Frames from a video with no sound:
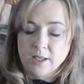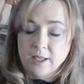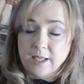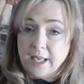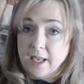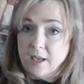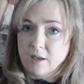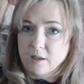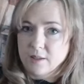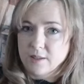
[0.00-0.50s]

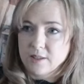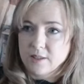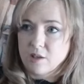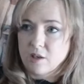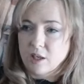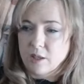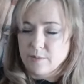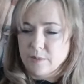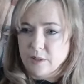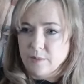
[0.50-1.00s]
countless
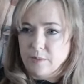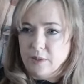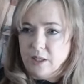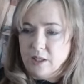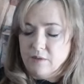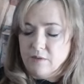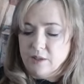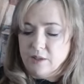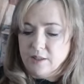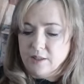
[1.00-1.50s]
times i'm
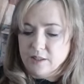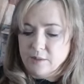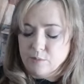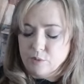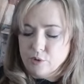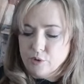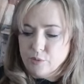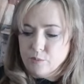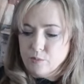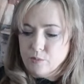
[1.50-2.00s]
hearing so
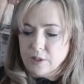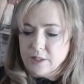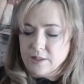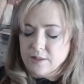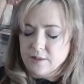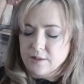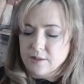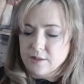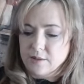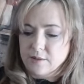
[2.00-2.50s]
more than
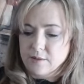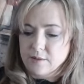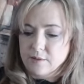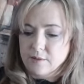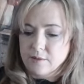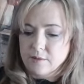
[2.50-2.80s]
once